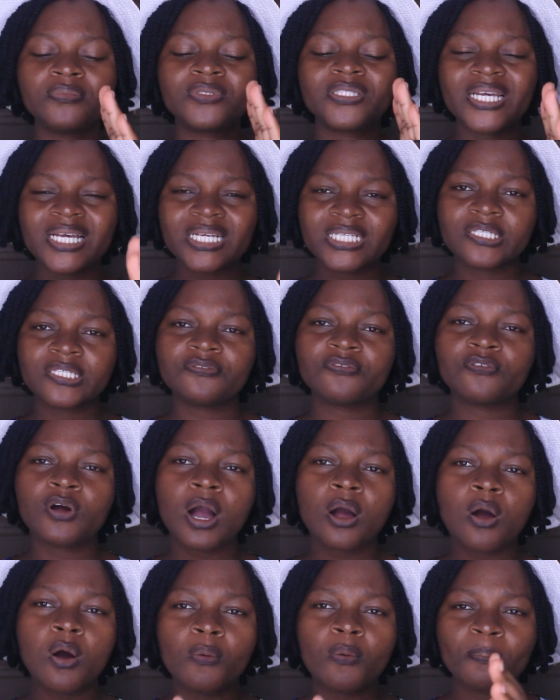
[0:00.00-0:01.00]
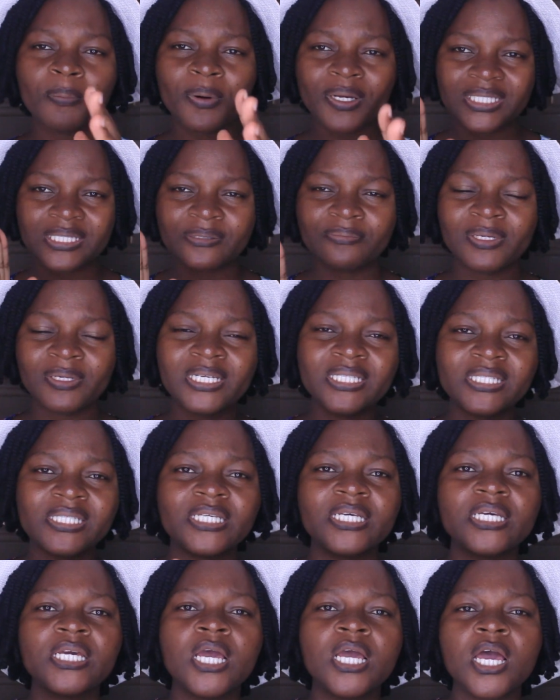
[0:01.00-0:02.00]
test for our
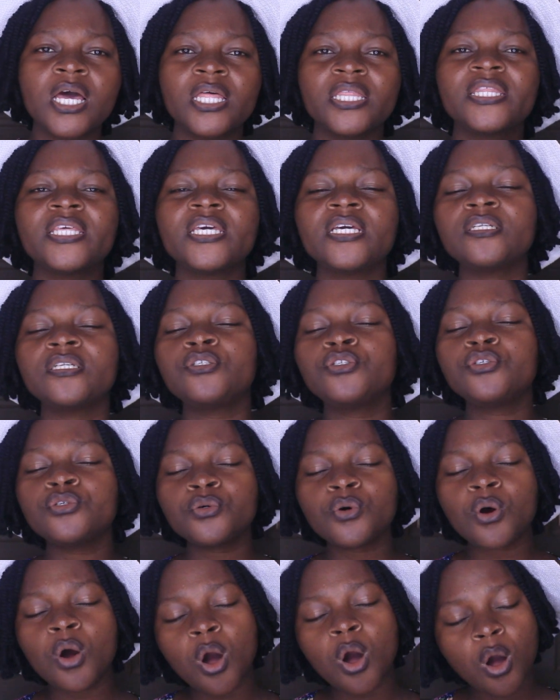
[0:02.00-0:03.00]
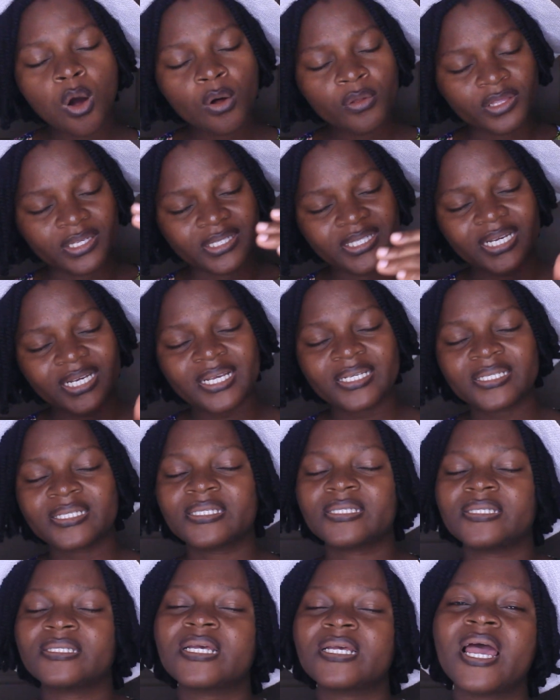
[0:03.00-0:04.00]
compatibility. They do all the
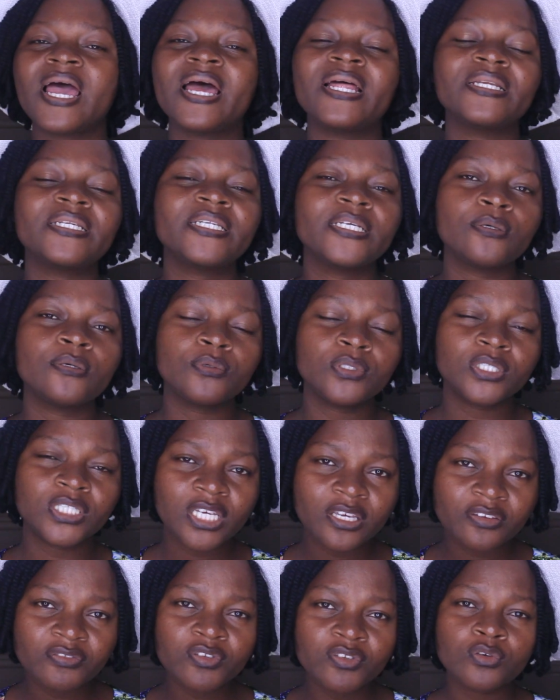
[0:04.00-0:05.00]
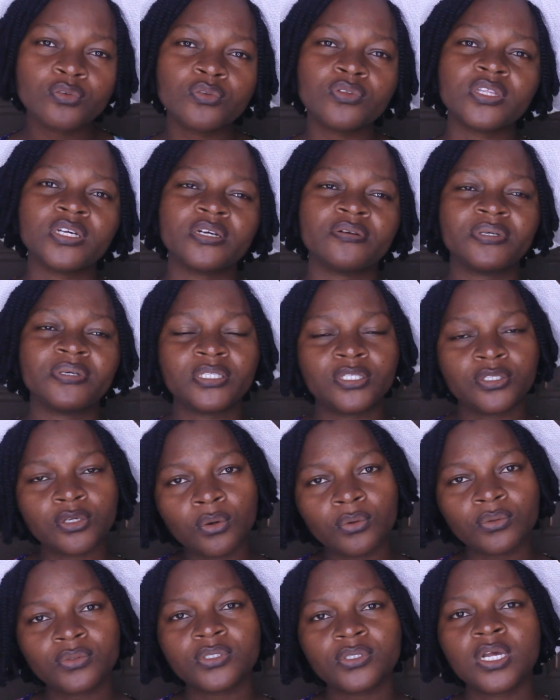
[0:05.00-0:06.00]
tests and they would give you the
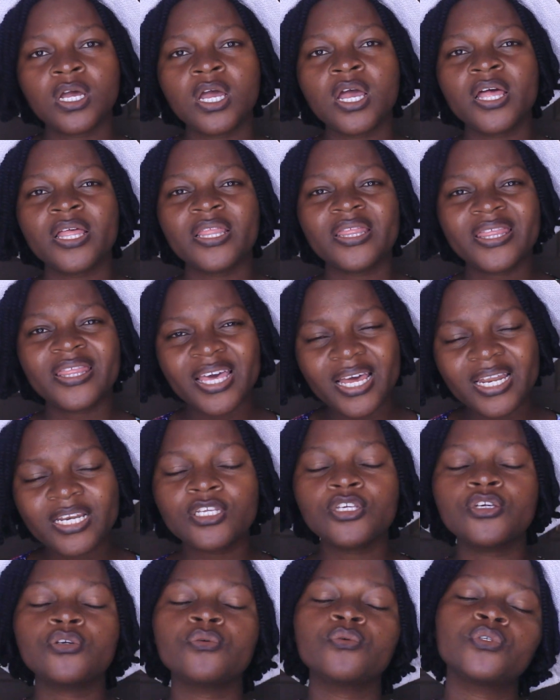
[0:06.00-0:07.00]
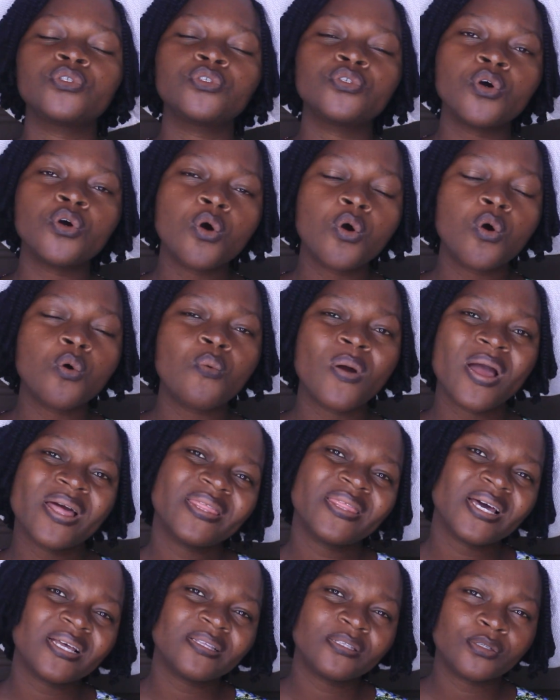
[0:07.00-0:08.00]
results. Then you would know
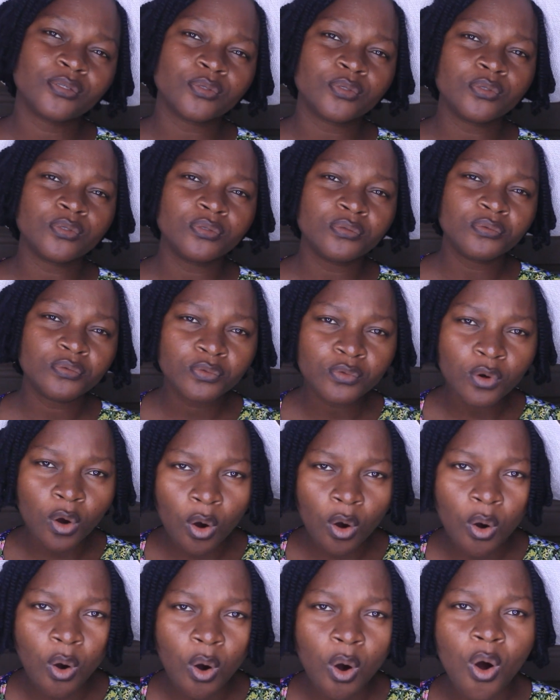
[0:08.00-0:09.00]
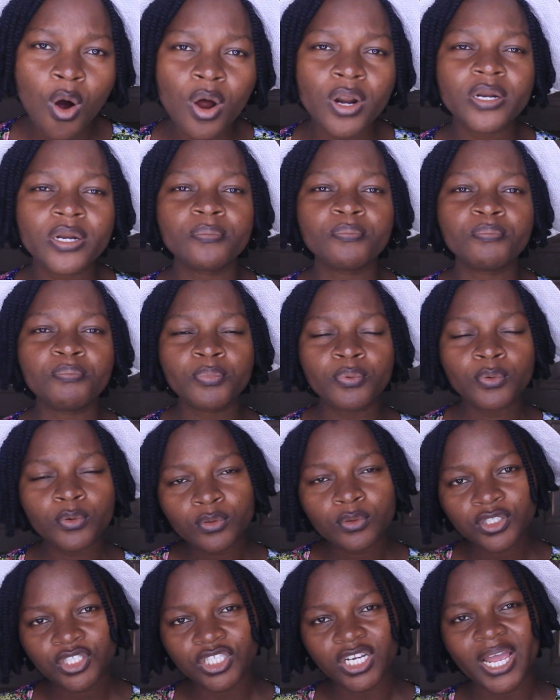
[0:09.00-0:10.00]
whether to go on,
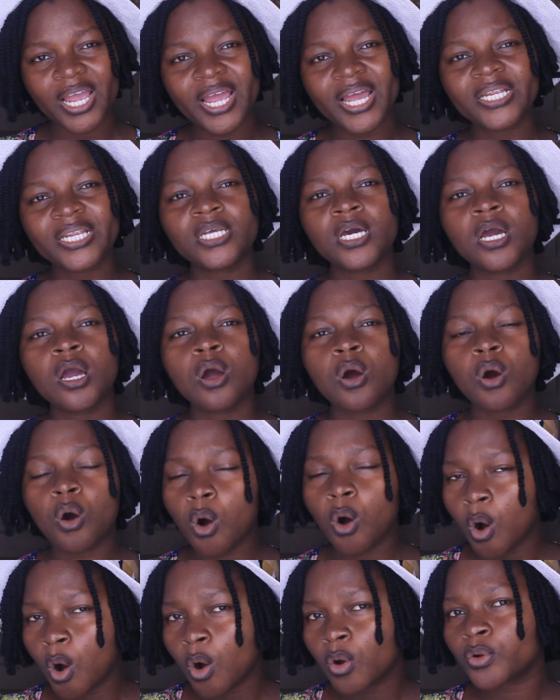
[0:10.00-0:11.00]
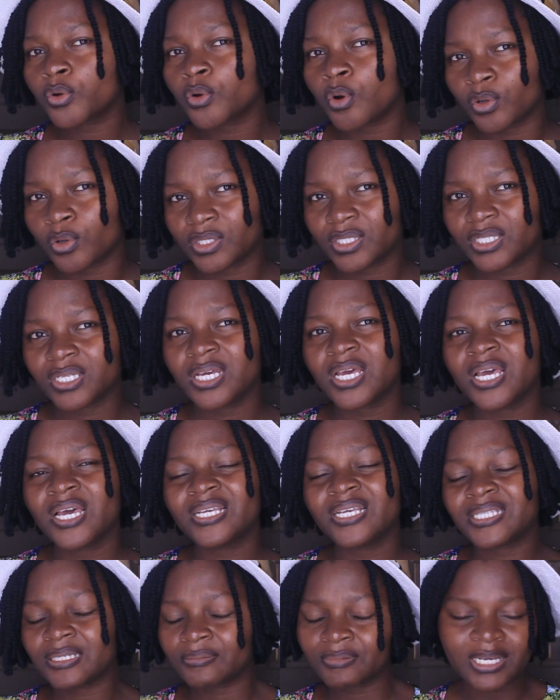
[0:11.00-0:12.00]
push ahead or not.
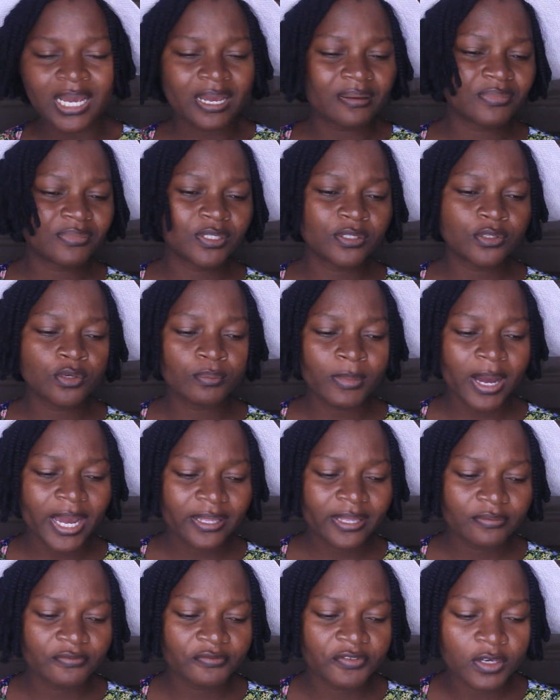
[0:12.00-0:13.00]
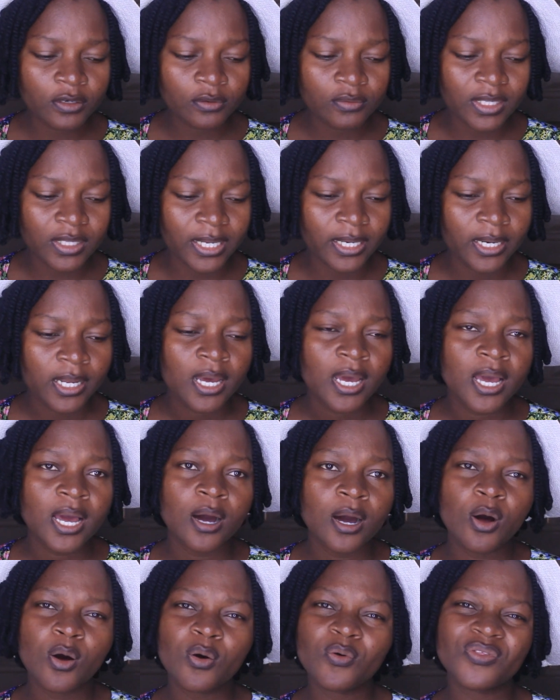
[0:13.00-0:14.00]
Sometimes you might feel that,
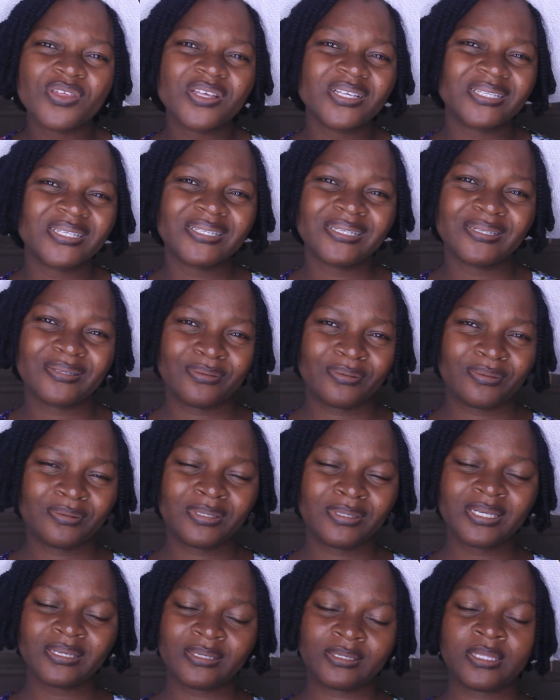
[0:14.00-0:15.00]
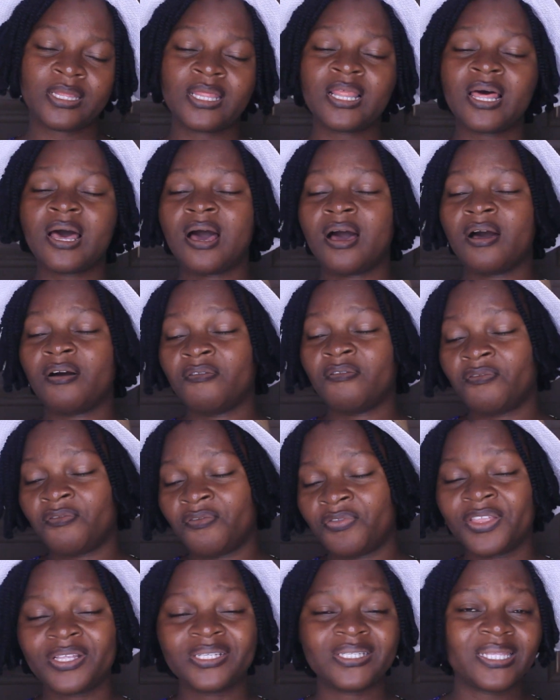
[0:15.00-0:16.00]
oh, this
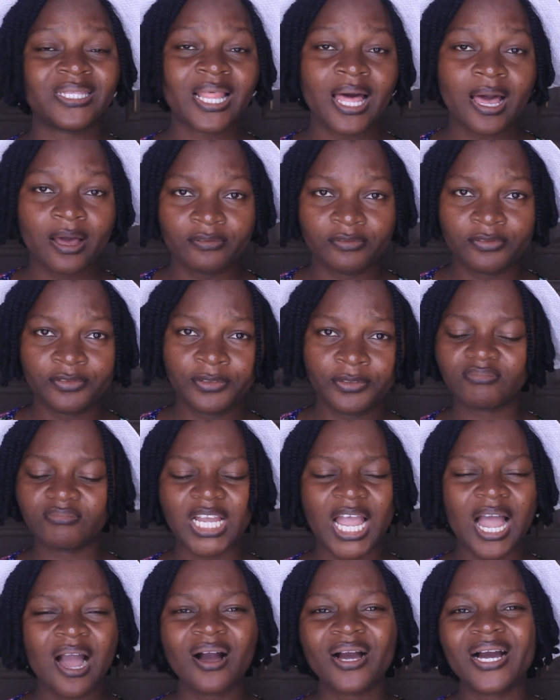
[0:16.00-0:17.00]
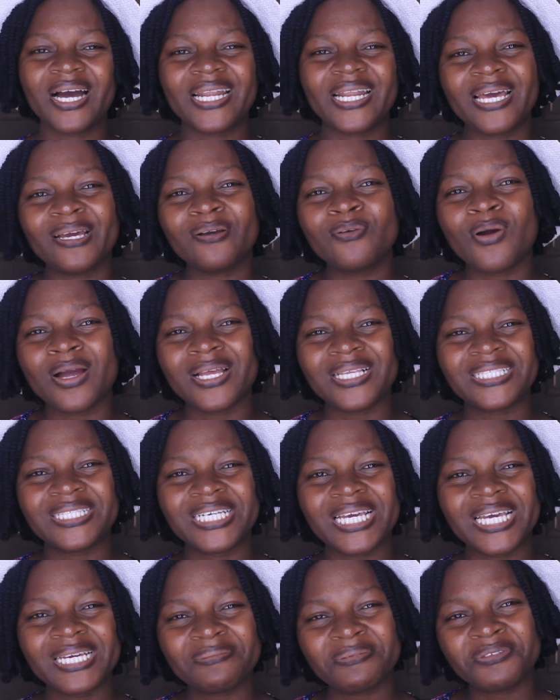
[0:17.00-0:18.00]
love, how can I go and
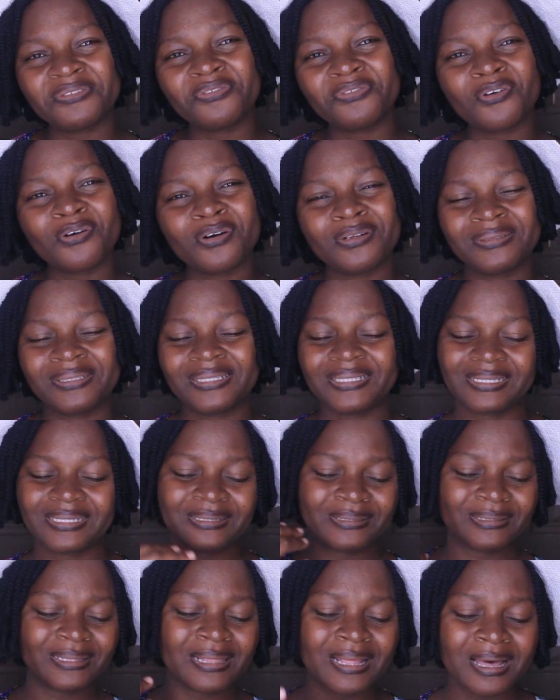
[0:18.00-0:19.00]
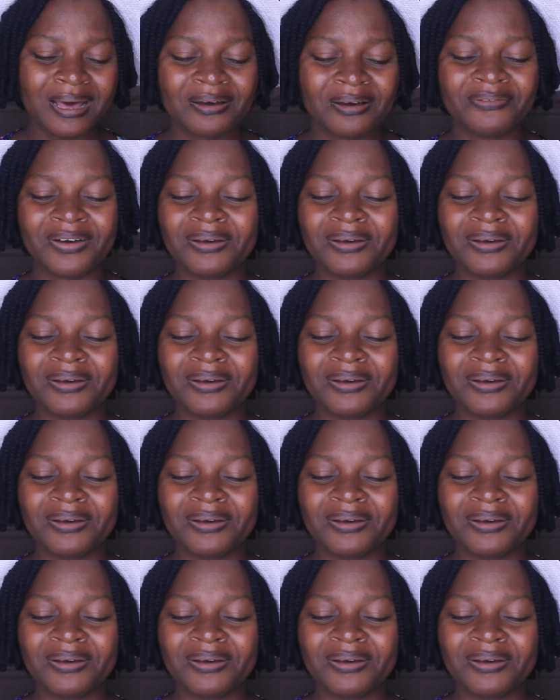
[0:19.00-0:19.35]
check before this love?